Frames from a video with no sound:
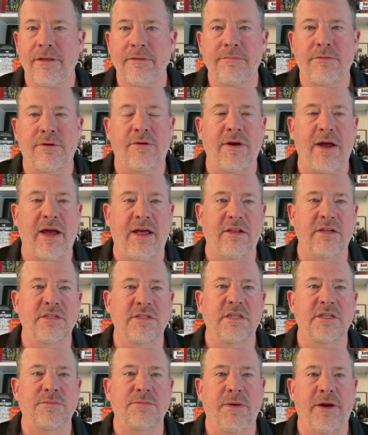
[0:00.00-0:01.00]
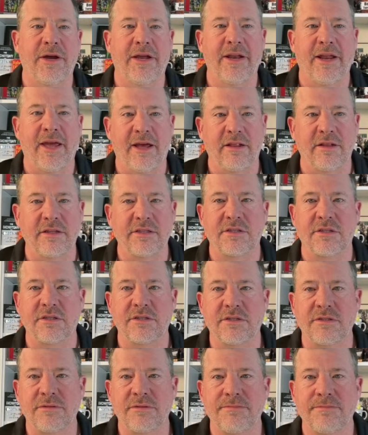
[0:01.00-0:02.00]
paralysis by
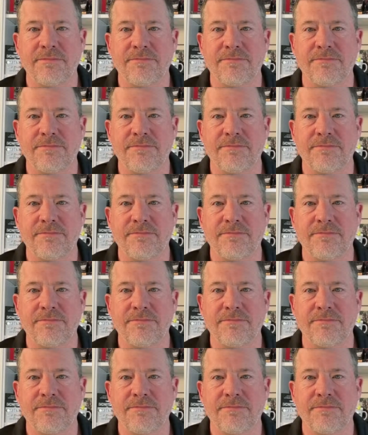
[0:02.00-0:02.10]
analysis.